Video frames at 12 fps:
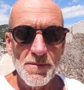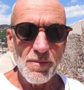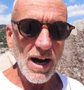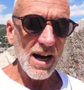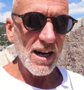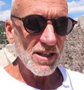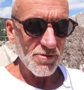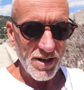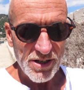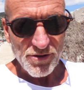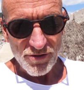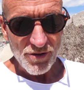bars,
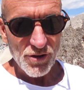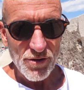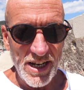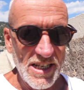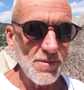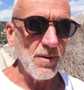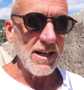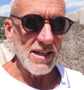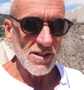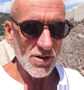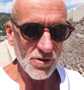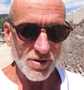restaurants, trains,
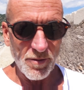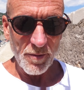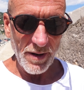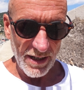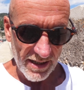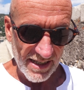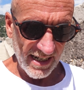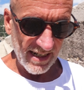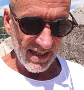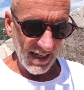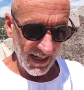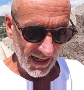planes, automobiles, and